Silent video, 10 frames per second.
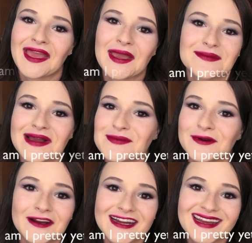Am I
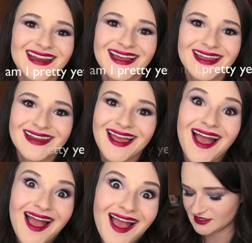pretty yet?
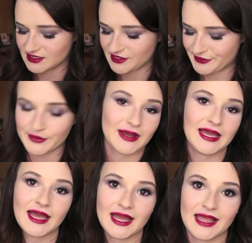So
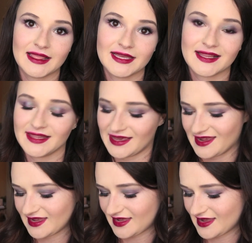I look
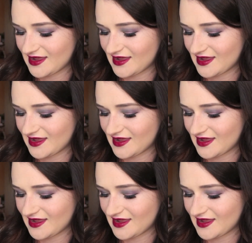like